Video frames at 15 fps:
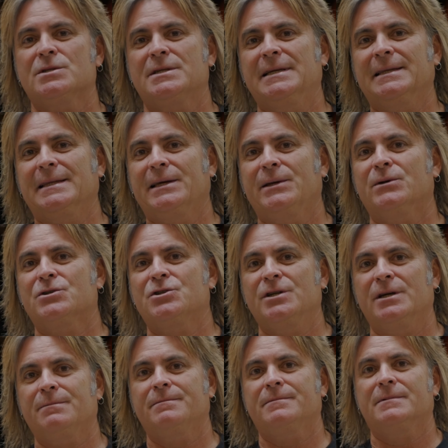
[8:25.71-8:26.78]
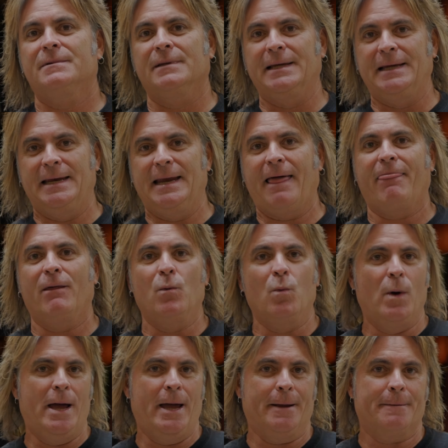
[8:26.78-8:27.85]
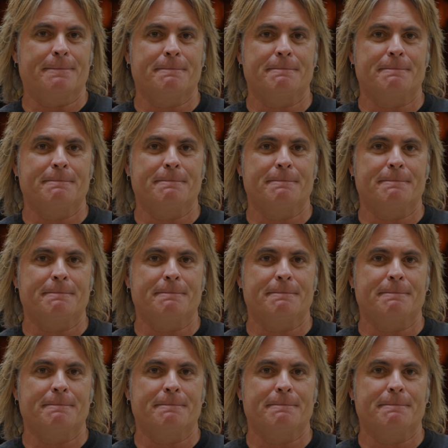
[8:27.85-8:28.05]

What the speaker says: see leadership leading the way.